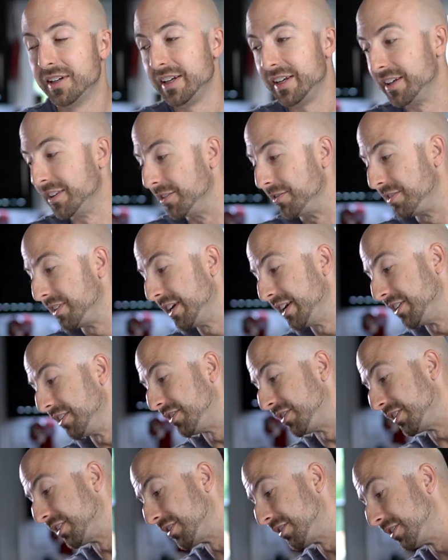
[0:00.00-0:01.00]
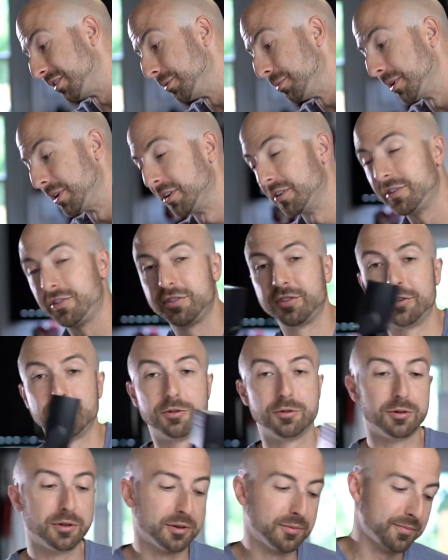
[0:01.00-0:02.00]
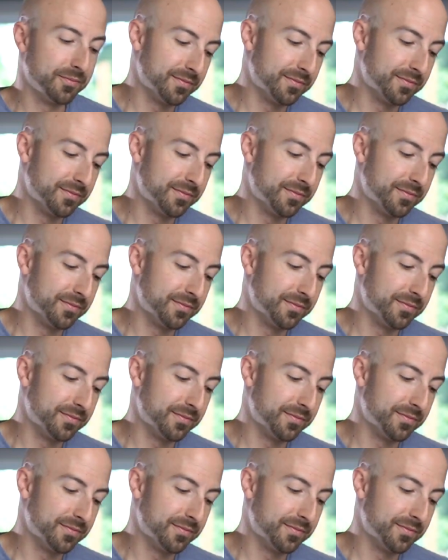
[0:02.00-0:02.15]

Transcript: In the V eight sixty Mark two,